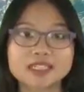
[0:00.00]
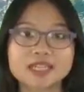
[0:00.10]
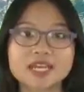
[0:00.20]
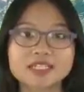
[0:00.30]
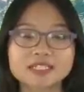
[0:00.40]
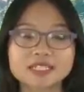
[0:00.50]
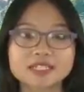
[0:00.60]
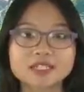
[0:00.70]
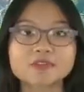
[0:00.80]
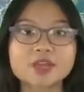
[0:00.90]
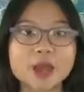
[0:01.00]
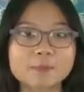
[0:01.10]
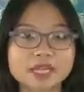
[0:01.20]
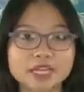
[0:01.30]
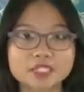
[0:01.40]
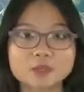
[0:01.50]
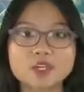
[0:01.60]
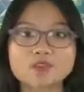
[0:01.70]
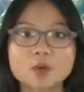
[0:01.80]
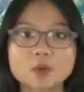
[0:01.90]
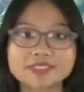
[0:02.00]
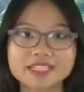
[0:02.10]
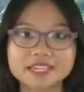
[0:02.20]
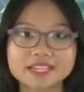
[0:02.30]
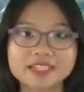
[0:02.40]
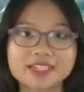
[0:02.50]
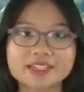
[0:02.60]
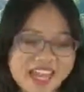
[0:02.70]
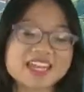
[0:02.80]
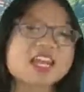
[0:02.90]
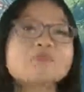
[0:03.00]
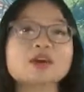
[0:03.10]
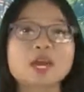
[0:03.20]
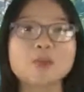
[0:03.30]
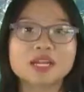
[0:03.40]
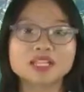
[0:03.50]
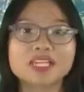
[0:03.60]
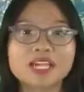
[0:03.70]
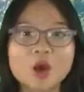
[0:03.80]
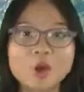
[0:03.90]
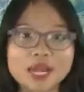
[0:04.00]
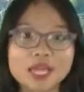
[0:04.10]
That means that back fat can fluctuate according to the phase of life you're in,